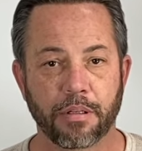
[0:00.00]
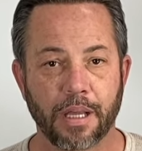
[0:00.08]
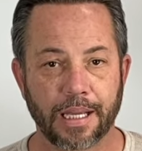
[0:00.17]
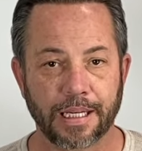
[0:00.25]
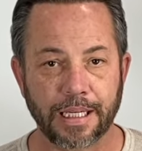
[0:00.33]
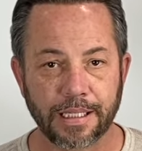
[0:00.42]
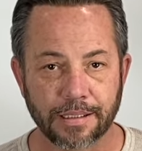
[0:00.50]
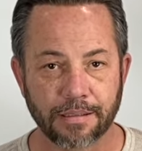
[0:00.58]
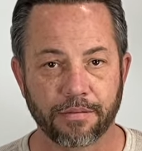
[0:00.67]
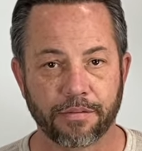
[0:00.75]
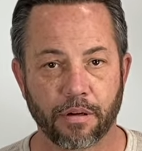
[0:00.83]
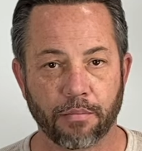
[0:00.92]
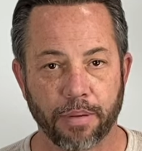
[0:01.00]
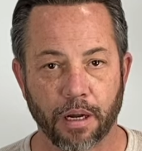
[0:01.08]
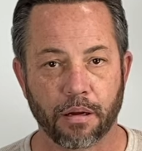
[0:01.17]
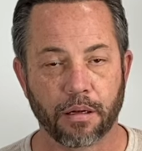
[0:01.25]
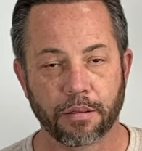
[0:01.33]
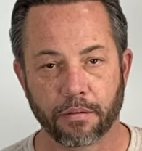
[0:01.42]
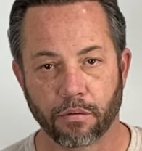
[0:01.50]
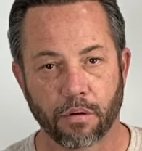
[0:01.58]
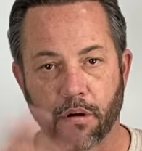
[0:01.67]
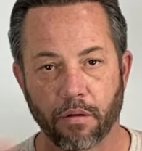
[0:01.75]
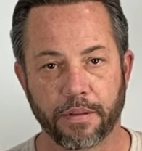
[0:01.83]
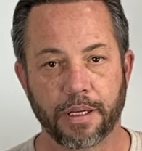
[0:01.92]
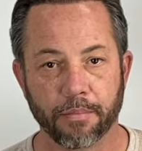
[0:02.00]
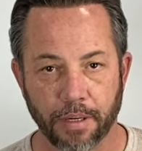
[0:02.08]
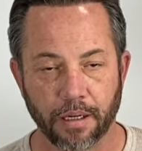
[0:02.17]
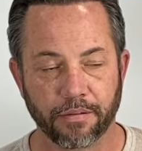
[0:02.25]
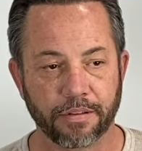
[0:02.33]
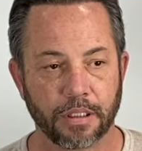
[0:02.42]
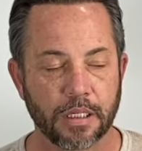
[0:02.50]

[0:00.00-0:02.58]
adhesive, bond, or all the above.